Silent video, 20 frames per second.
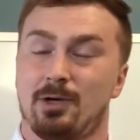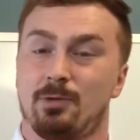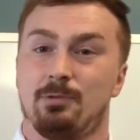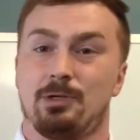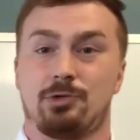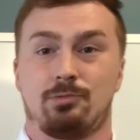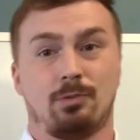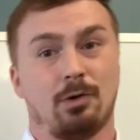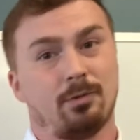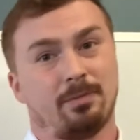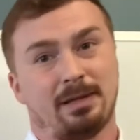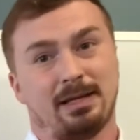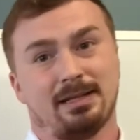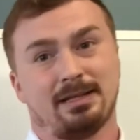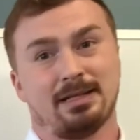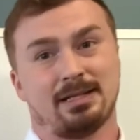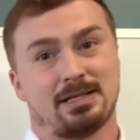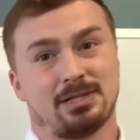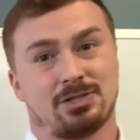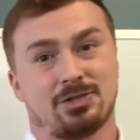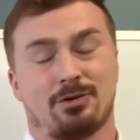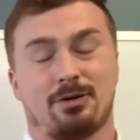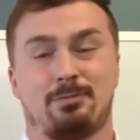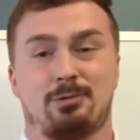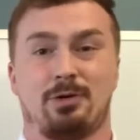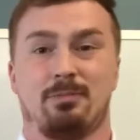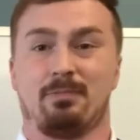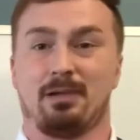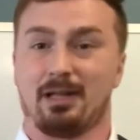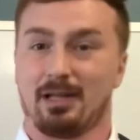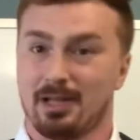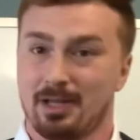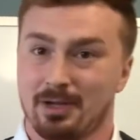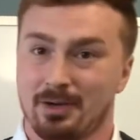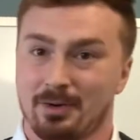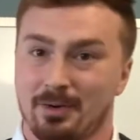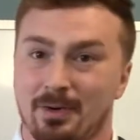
which will be in the description below,